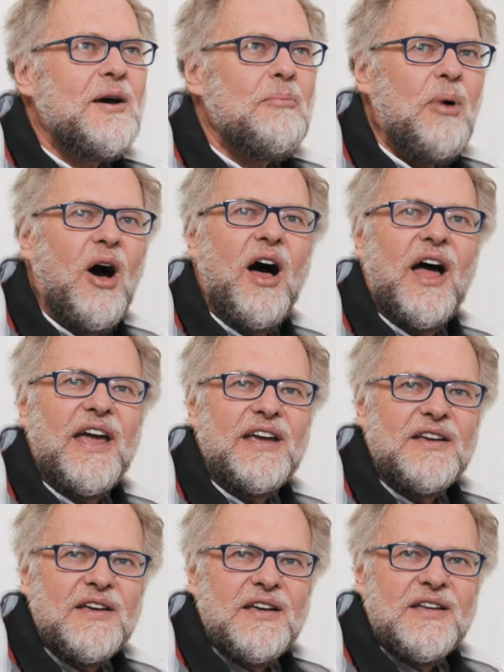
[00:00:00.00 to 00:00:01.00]

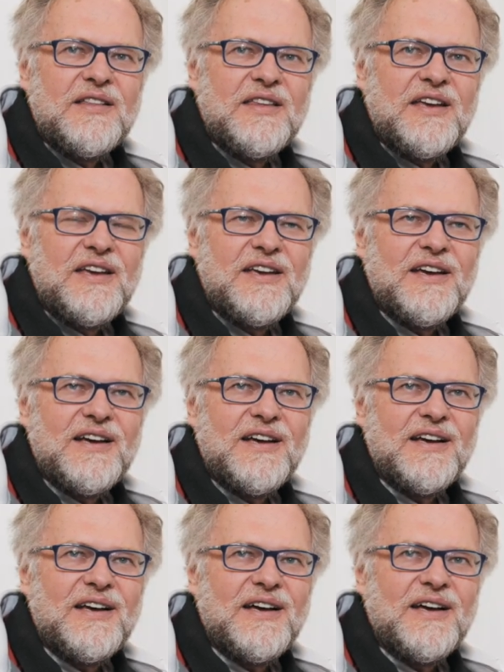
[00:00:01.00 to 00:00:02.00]
by
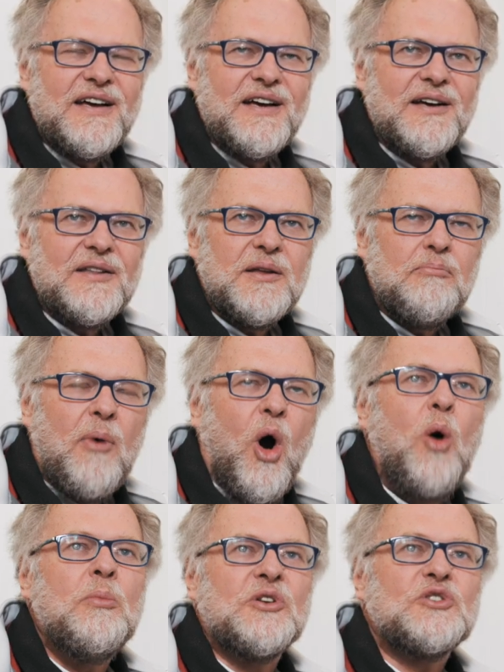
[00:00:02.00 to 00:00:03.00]
the
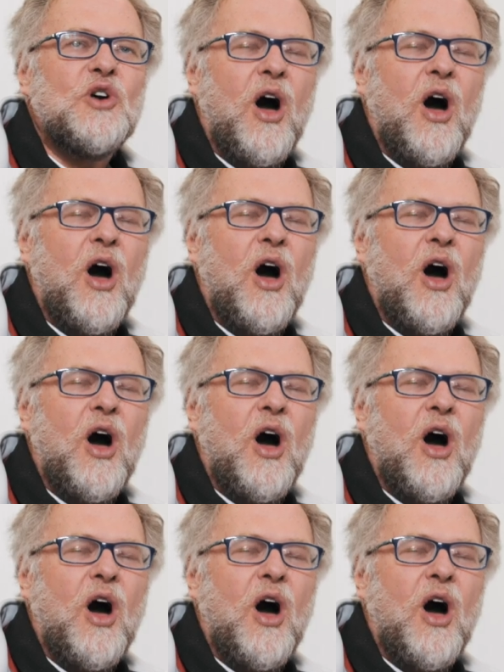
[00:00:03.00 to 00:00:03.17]
moment.